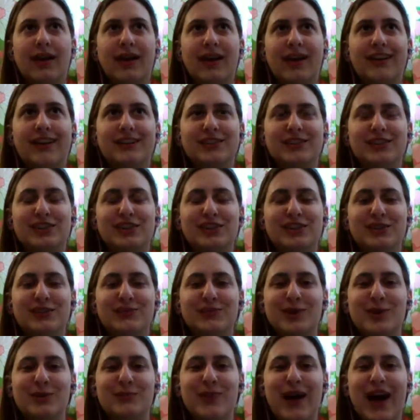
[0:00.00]
and she
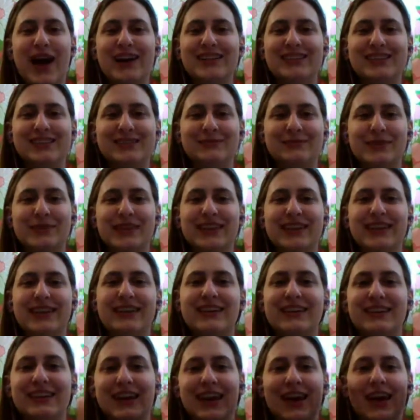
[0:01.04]
wrote back to
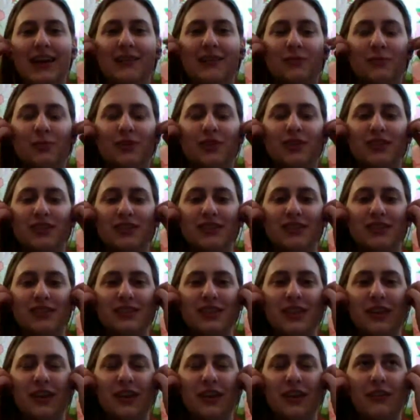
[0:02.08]
me and was
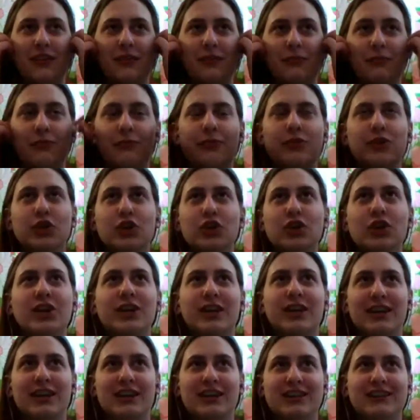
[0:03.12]

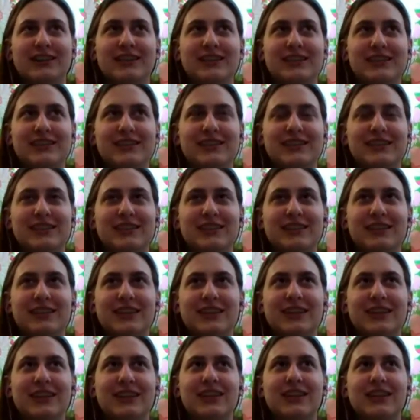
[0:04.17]
furious.
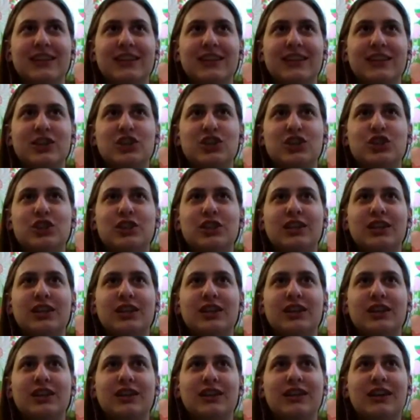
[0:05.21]

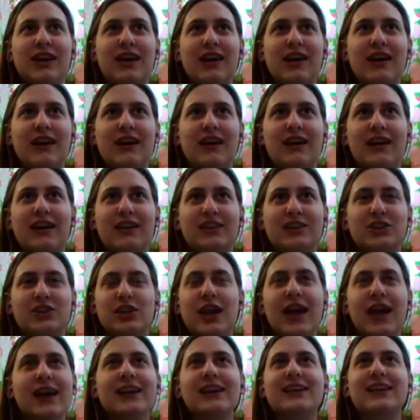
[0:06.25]
She she
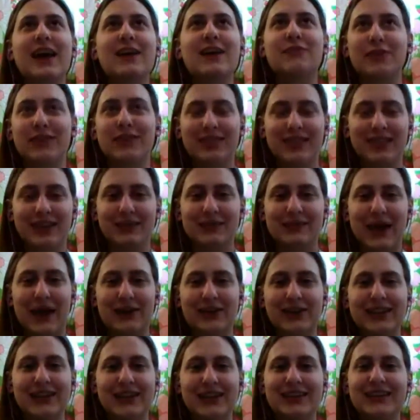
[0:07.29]
hated everything
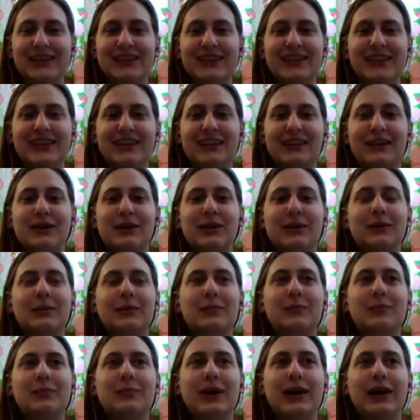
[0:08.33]
about it,
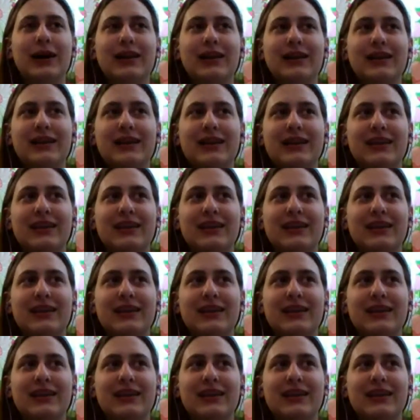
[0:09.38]
but